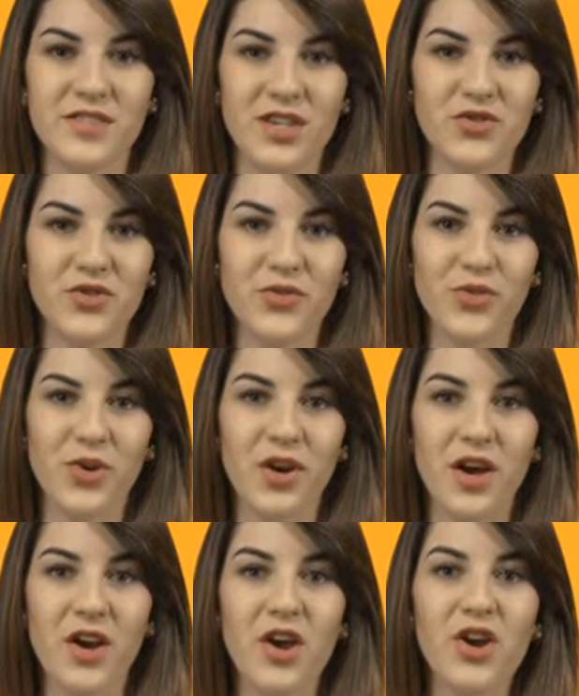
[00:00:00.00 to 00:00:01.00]
of Central
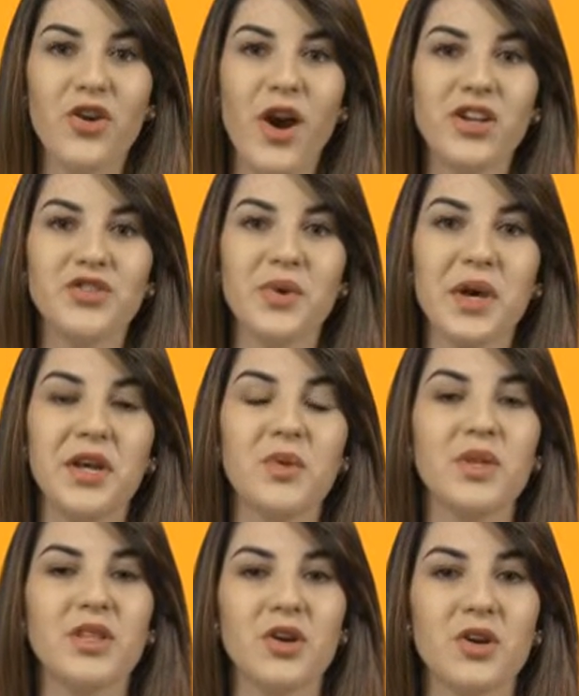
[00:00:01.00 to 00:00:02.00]
Florida,
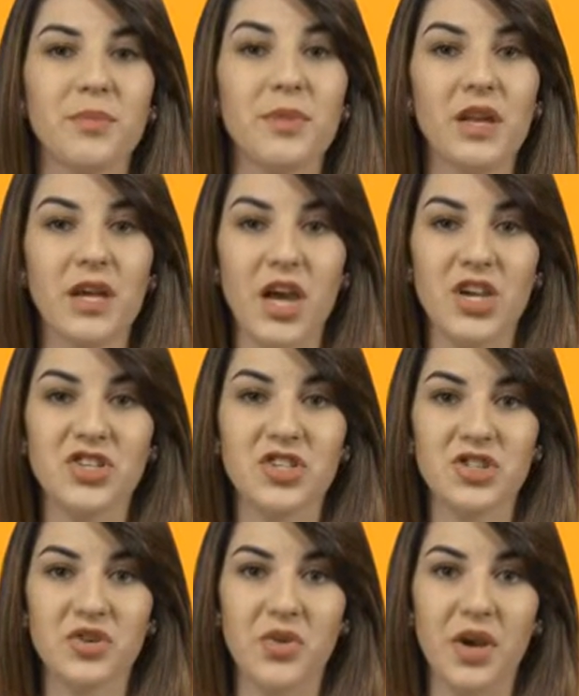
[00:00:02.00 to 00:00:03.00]
graduating with her
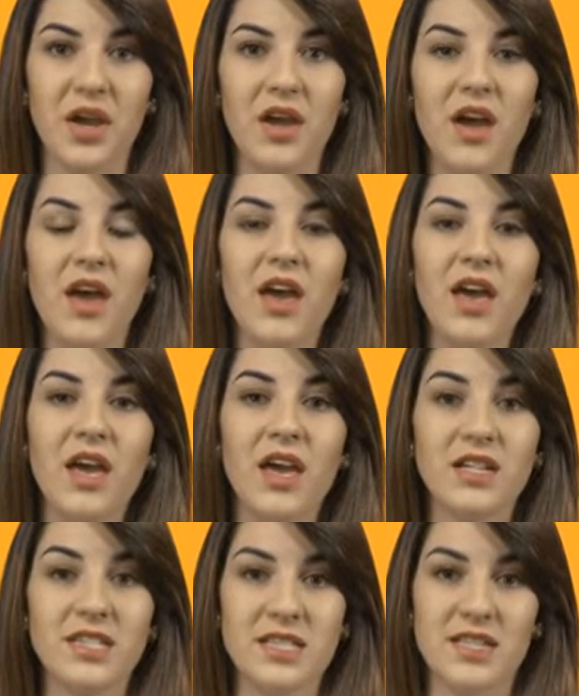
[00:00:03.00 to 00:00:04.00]
communication degree
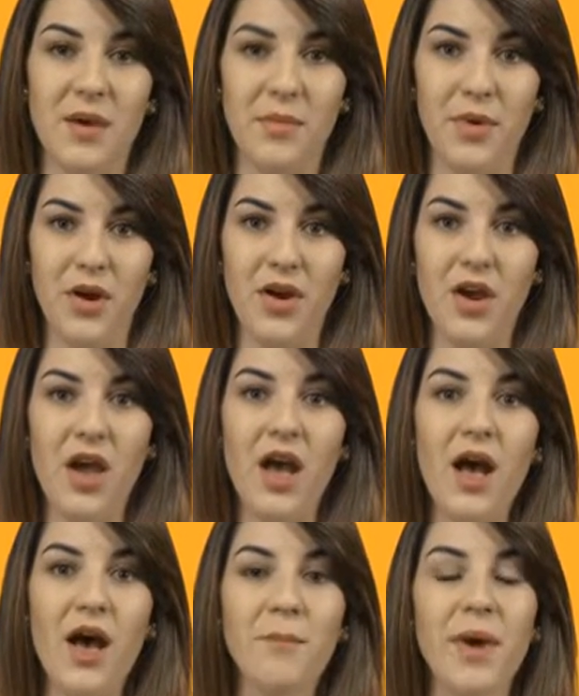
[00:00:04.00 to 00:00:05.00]
in December.
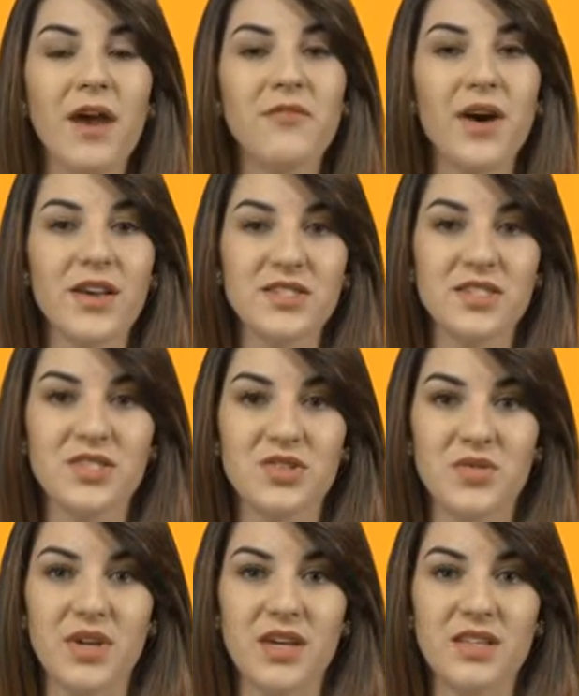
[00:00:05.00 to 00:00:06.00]
My advice to
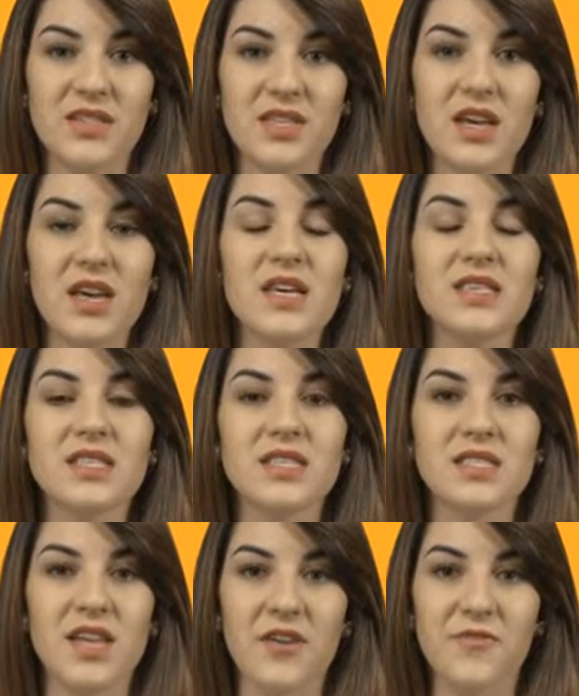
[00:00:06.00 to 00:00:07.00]
students is to
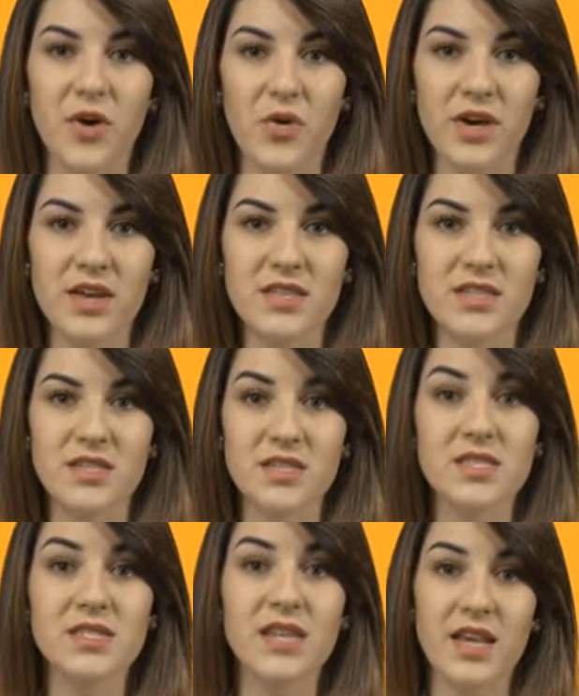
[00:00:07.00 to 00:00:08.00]
stay focused,
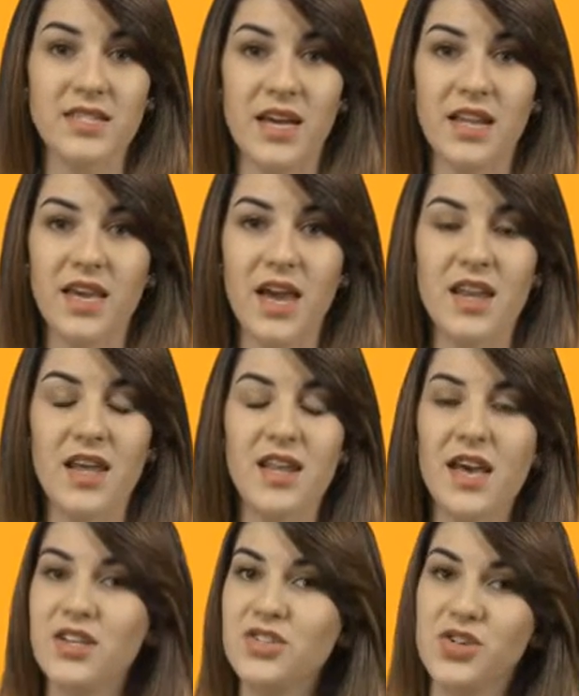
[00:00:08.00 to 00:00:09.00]
stay
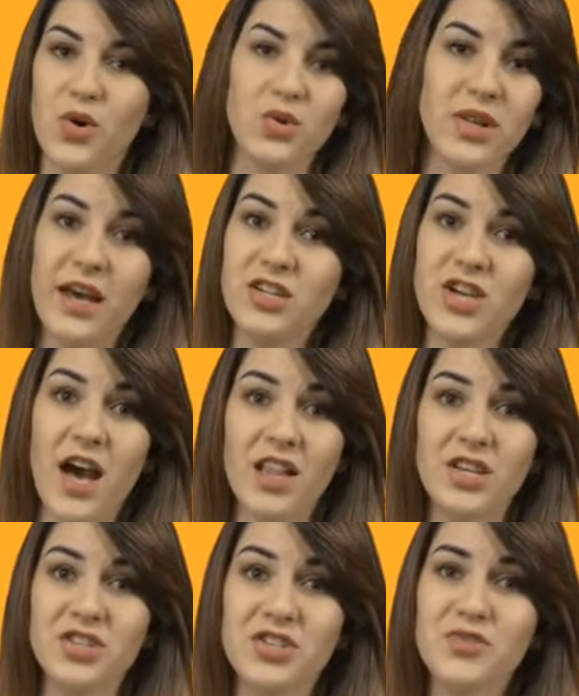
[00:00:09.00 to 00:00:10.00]
dedicated, and don't let
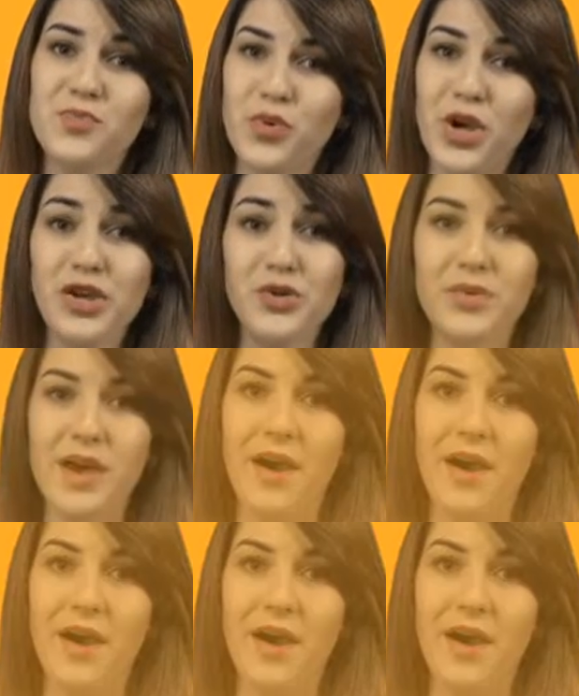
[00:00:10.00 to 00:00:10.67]
challenges bring you